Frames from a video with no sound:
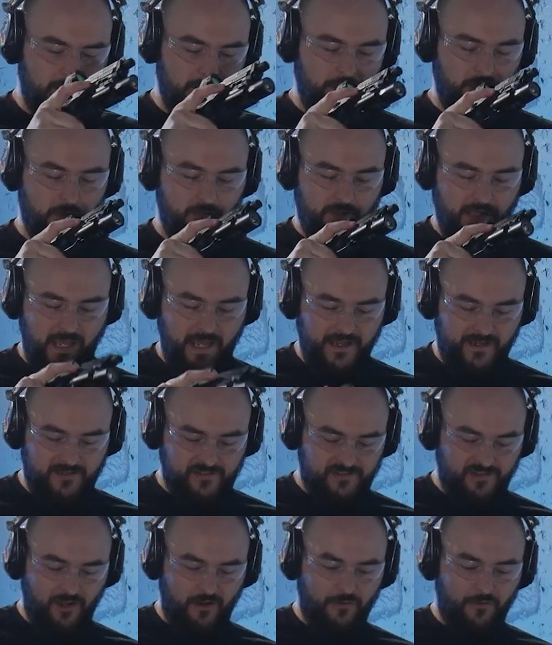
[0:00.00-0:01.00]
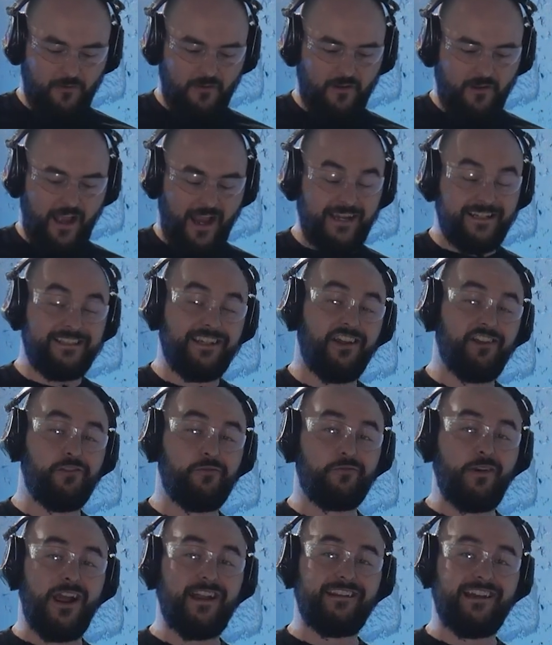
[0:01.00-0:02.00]
Okay, so I can tell
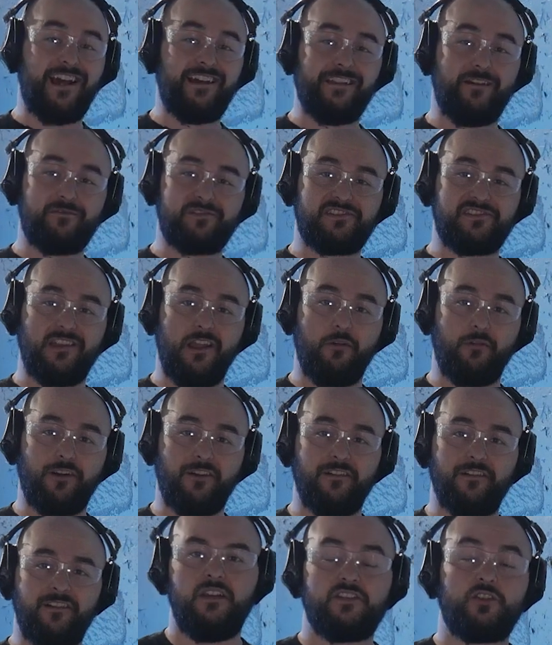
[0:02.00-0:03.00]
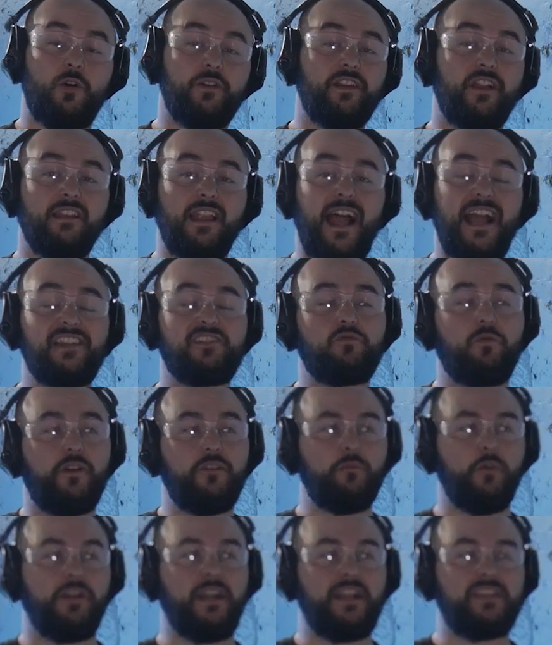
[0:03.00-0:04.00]
you right now that was slower. So on the last
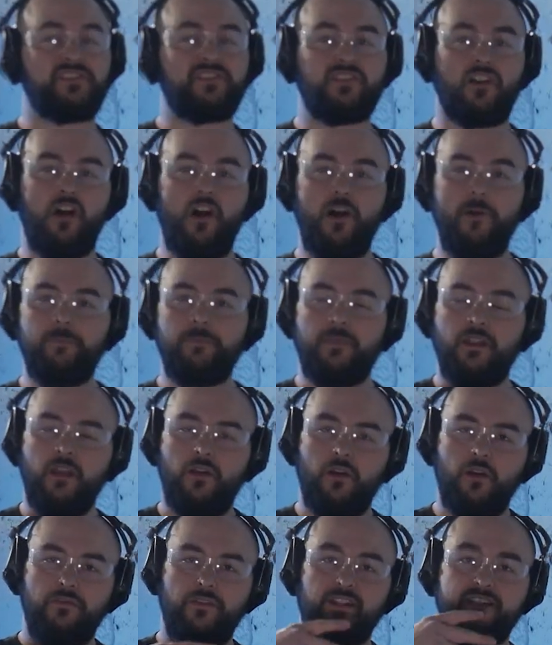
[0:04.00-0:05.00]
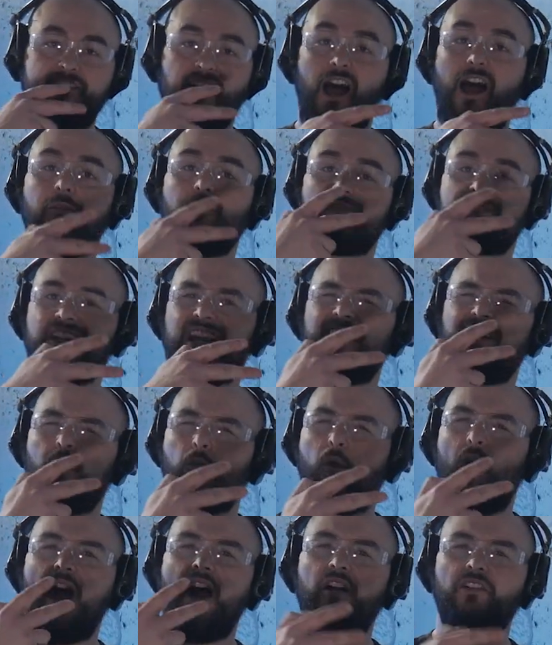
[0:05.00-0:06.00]
one, what I saw, the dot was kind
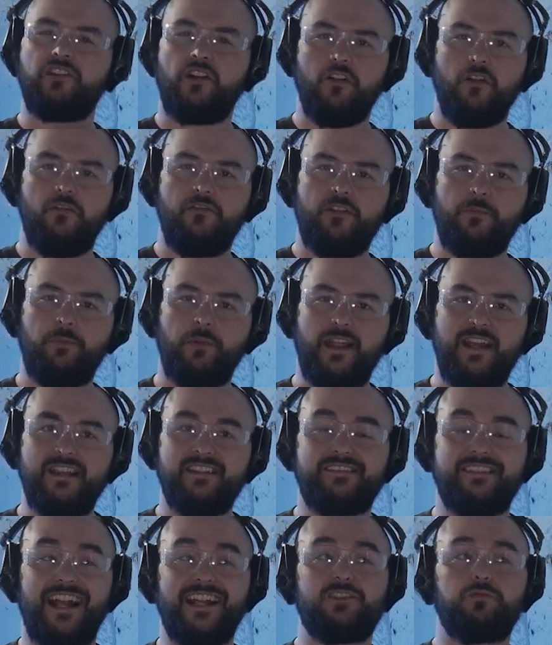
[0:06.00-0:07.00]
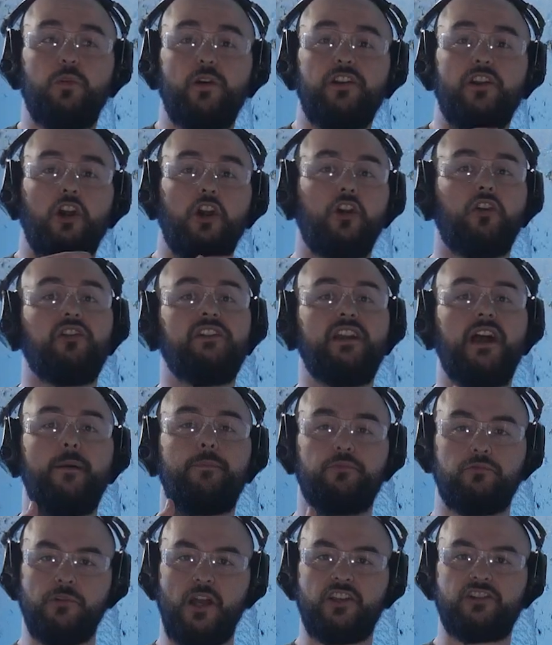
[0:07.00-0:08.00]
of wild all over the place. That's what hurry
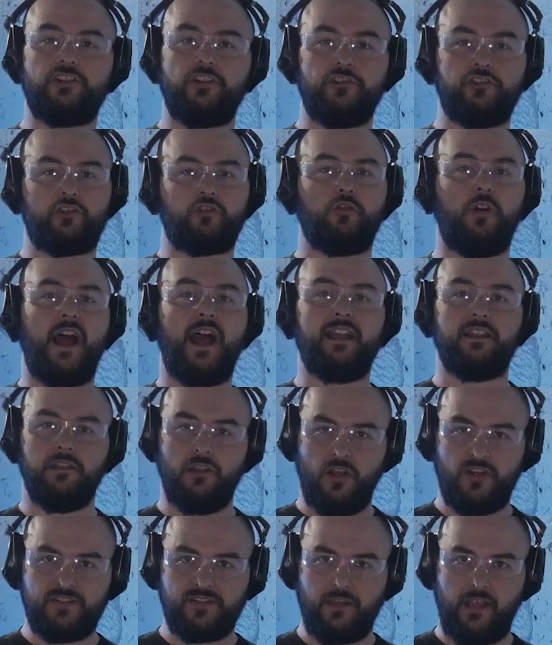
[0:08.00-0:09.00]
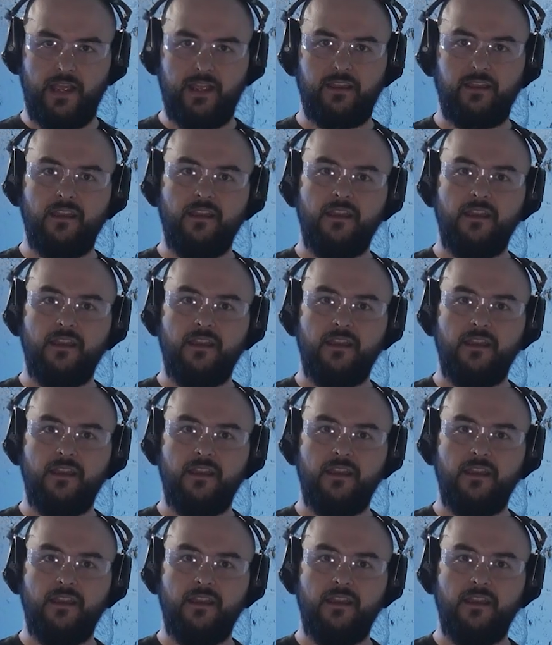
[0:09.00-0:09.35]
up, rush, and try looks like.